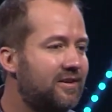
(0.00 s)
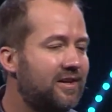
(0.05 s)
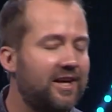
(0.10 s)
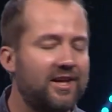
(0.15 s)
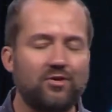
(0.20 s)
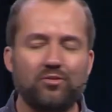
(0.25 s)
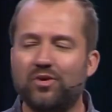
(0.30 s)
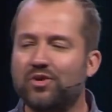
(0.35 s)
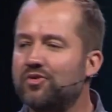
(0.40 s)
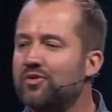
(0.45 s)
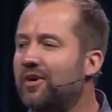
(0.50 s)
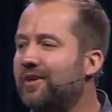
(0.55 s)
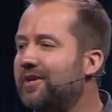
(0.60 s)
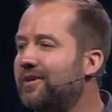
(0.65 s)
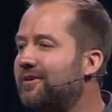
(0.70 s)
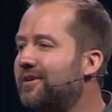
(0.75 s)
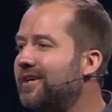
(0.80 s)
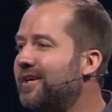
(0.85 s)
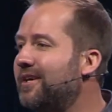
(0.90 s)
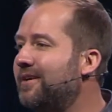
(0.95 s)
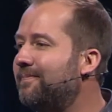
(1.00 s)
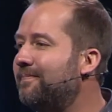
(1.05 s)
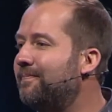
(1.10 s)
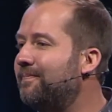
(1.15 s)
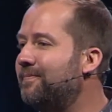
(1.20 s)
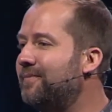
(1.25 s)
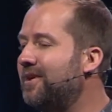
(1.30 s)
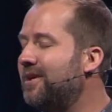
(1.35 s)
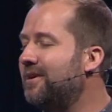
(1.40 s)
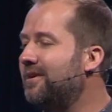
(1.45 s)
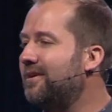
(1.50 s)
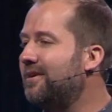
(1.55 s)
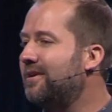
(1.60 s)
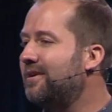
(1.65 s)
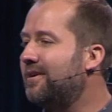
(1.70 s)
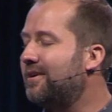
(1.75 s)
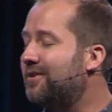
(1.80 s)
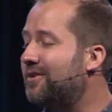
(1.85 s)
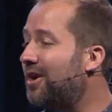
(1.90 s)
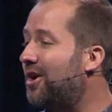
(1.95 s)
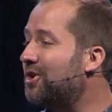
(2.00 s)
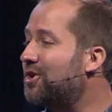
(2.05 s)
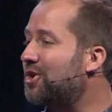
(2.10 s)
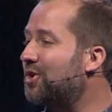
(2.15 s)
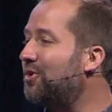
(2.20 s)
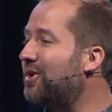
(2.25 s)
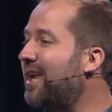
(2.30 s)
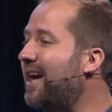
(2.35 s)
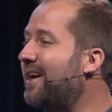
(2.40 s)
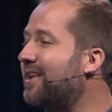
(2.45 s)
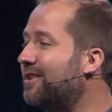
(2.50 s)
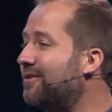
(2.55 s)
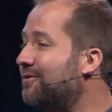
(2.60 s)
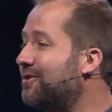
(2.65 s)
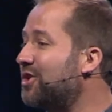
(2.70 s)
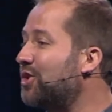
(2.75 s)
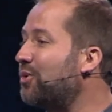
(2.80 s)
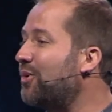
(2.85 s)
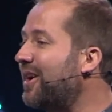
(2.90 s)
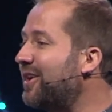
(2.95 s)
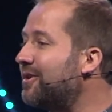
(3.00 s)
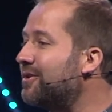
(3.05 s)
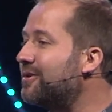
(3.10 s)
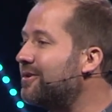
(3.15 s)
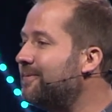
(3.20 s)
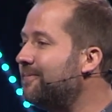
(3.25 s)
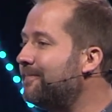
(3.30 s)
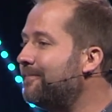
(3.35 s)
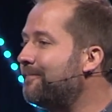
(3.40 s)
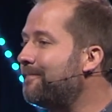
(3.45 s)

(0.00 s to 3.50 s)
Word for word: as we draw near to him. It's also an act of surrender.